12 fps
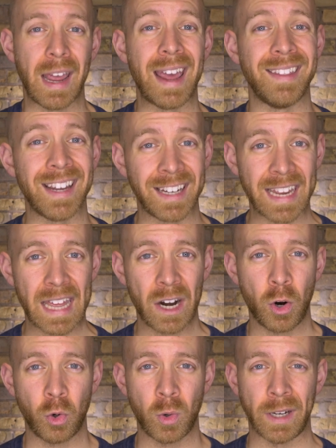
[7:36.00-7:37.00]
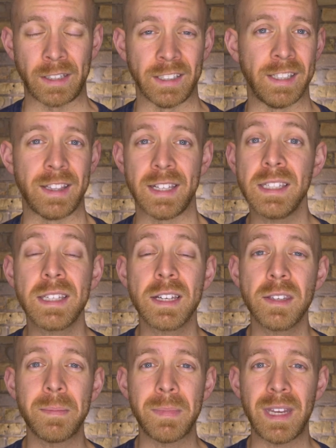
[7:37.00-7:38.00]
and then get out quickly. This
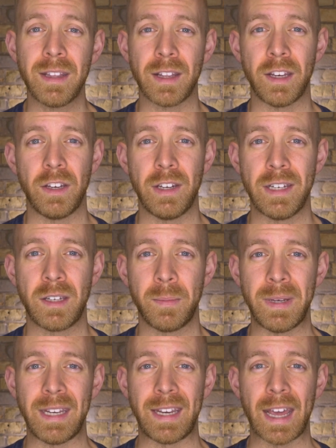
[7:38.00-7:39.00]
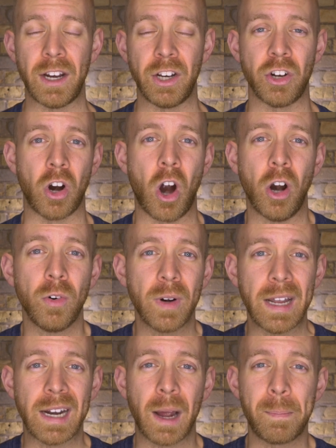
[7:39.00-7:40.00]
doesn't mean that you need to be getting your heart
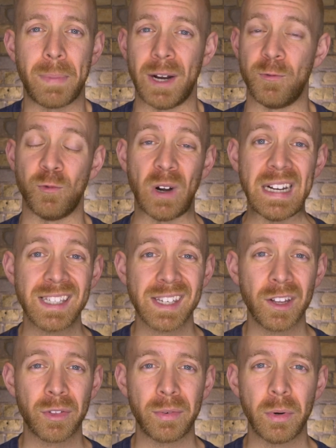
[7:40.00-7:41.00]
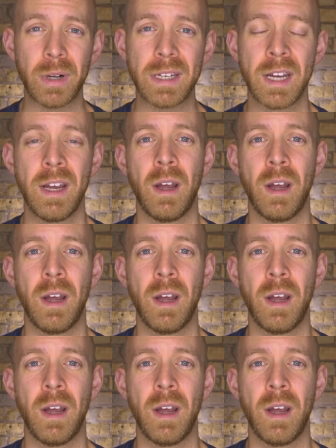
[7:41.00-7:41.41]
rate up by racing through it,